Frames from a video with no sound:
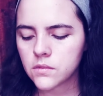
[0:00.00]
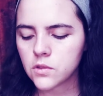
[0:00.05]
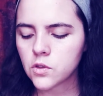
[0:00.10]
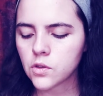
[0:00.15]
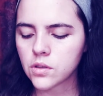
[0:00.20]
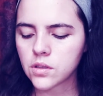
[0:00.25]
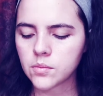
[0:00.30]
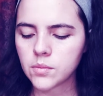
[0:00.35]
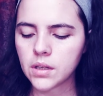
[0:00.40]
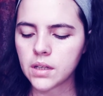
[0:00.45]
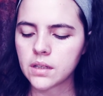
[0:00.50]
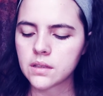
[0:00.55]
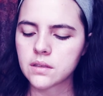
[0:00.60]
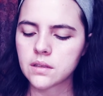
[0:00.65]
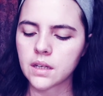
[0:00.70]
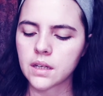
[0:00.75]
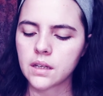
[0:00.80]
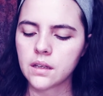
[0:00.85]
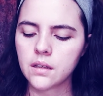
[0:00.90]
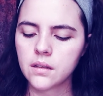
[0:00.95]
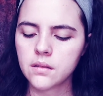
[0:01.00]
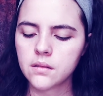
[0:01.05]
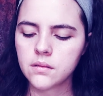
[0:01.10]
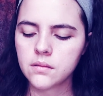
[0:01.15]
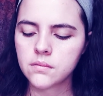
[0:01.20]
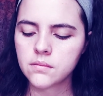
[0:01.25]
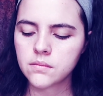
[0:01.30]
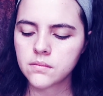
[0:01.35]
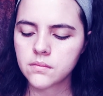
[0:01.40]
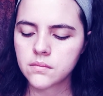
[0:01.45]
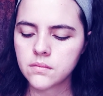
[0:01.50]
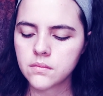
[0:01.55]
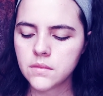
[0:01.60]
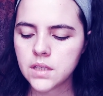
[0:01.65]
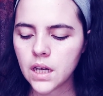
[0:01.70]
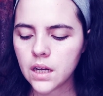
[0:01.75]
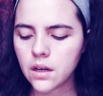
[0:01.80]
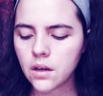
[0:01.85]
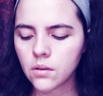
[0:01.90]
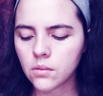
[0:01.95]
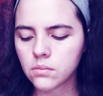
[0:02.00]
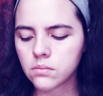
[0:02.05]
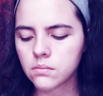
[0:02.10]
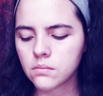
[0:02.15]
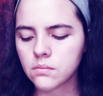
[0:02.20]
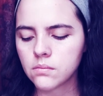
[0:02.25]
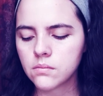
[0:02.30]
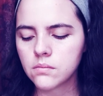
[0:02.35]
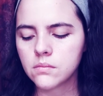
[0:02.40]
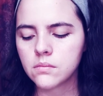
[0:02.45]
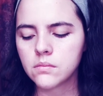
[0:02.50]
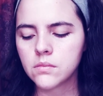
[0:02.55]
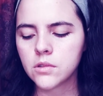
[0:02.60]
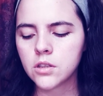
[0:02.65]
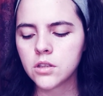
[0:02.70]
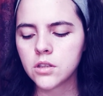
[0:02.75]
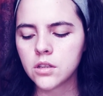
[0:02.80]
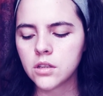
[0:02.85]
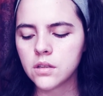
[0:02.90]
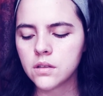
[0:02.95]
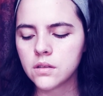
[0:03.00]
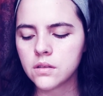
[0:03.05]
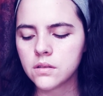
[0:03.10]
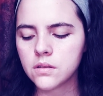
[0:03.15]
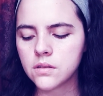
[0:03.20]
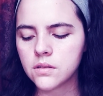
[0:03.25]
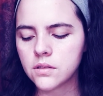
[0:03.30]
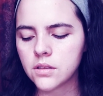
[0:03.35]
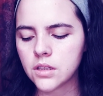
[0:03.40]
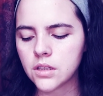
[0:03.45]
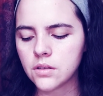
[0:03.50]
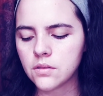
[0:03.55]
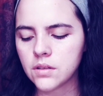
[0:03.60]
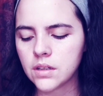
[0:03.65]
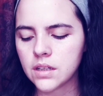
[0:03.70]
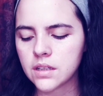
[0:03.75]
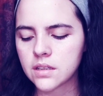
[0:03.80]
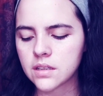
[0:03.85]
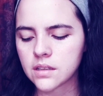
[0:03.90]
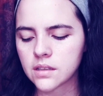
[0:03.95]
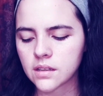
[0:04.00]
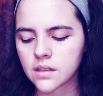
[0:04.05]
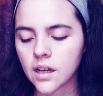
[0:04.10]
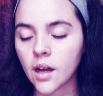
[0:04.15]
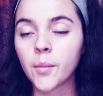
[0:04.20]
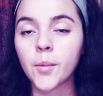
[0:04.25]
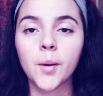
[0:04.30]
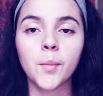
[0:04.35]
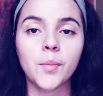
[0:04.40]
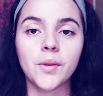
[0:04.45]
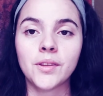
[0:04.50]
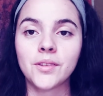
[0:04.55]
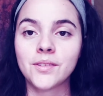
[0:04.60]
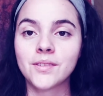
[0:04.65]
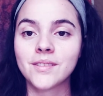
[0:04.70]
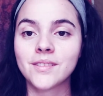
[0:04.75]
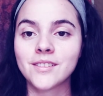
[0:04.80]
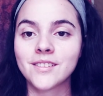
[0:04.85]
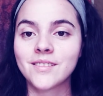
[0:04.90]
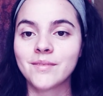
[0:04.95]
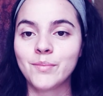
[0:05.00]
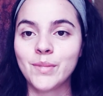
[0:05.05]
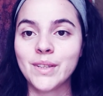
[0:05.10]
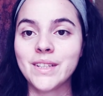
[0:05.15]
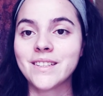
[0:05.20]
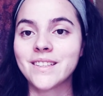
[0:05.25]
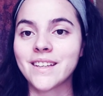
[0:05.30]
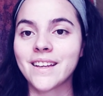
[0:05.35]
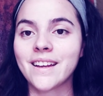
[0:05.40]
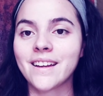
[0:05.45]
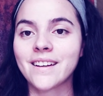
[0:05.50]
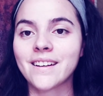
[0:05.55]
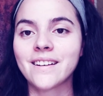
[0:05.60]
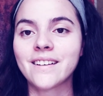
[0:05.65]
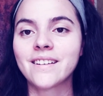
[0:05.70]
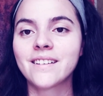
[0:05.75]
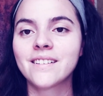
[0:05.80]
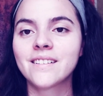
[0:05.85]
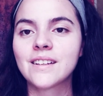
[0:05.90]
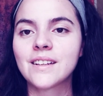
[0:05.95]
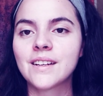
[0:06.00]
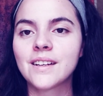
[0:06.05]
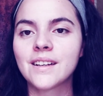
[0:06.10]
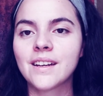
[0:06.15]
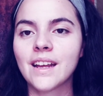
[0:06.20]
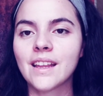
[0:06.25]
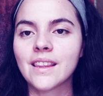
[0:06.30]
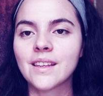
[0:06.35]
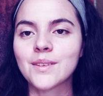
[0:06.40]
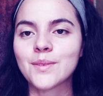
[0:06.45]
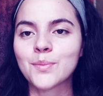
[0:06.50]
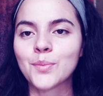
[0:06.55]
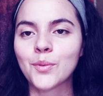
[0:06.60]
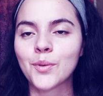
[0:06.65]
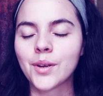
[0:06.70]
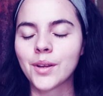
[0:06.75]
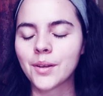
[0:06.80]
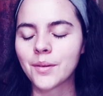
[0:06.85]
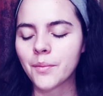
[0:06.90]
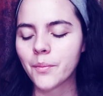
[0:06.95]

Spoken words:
to me, it's like, yeah, no, you need to come up and be seen at this point.